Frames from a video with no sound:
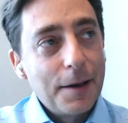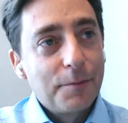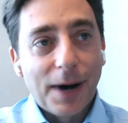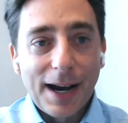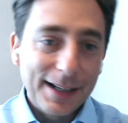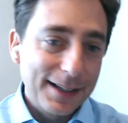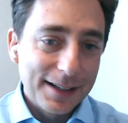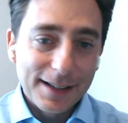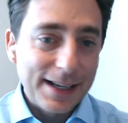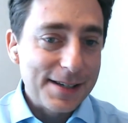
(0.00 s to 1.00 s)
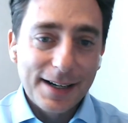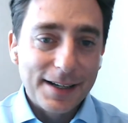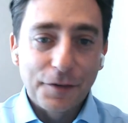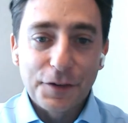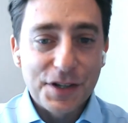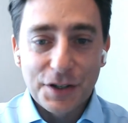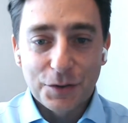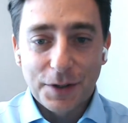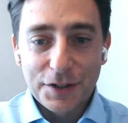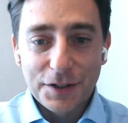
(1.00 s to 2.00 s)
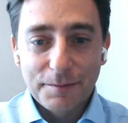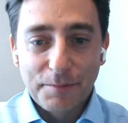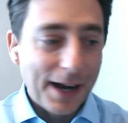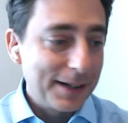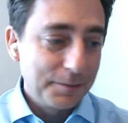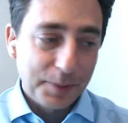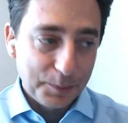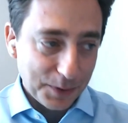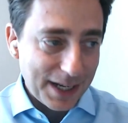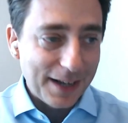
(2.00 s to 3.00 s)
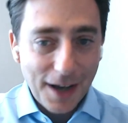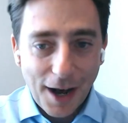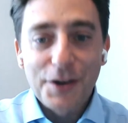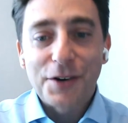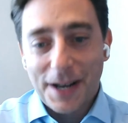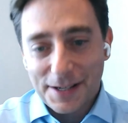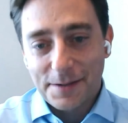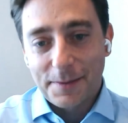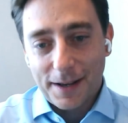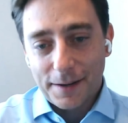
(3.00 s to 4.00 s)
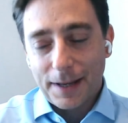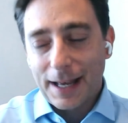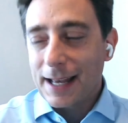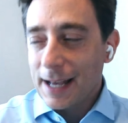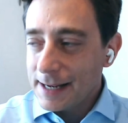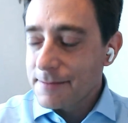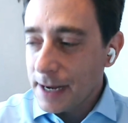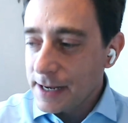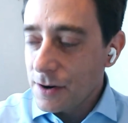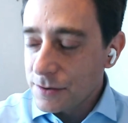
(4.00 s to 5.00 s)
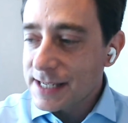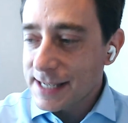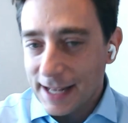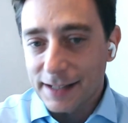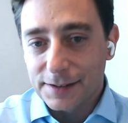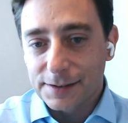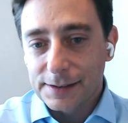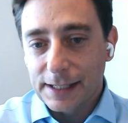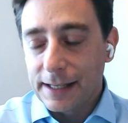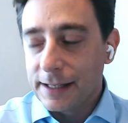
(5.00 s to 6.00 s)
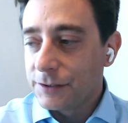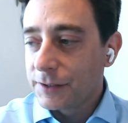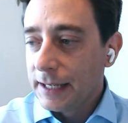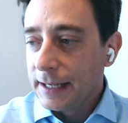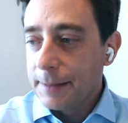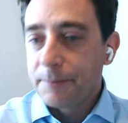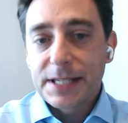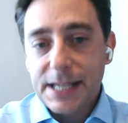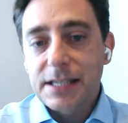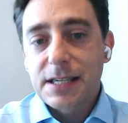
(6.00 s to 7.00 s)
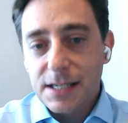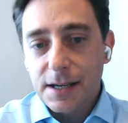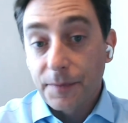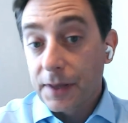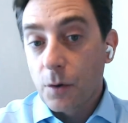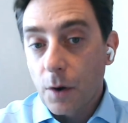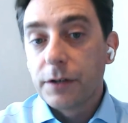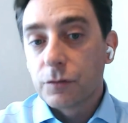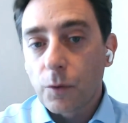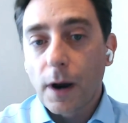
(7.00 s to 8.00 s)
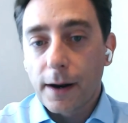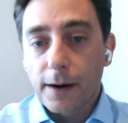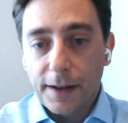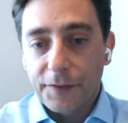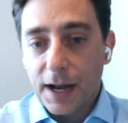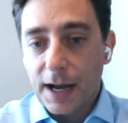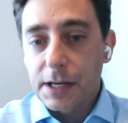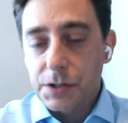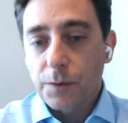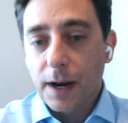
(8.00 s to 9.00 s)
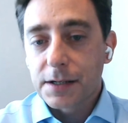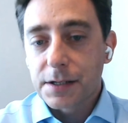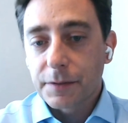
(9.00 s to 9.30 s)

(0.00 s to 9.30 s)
Biden is in a different situation. Biden, people tend to underestimate him. My own sense is he possesses something quite rare at the highest ranks of